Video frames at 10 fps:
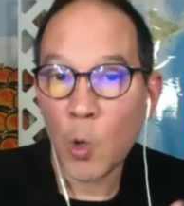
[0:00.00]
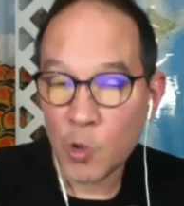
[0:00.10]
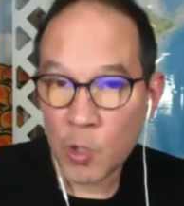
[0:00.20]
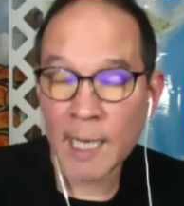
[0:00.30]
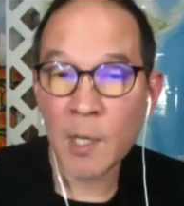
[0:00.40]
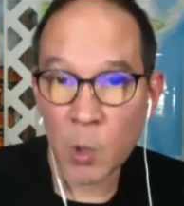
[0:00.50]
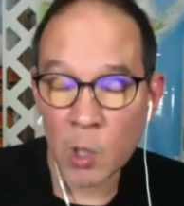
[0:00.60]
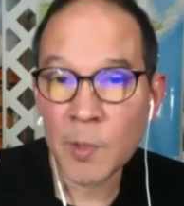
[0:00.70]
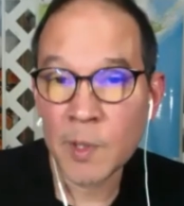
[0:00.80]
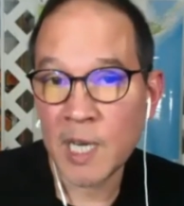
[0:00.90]
trying to
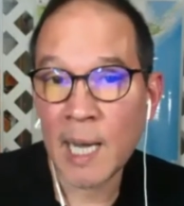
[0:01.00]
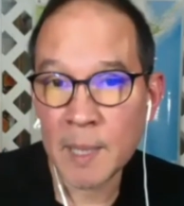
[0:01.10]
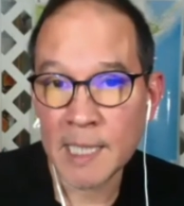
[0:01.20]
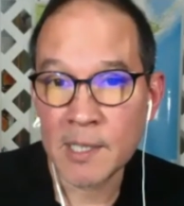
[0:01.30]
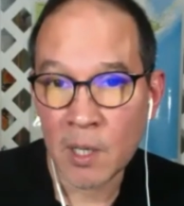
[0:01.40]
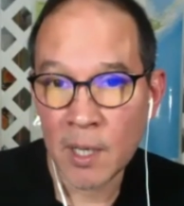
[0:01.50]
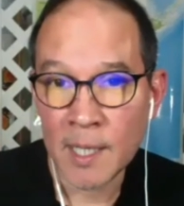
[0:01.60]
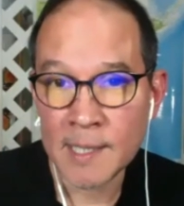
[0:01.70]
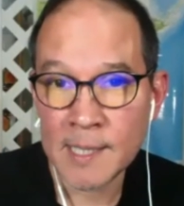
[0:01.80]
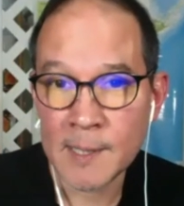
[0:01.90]
work with Japanese
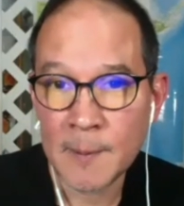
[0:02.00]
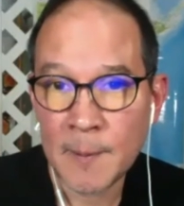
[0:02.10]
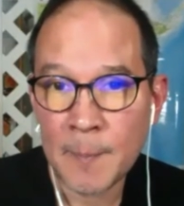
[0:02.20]
artists,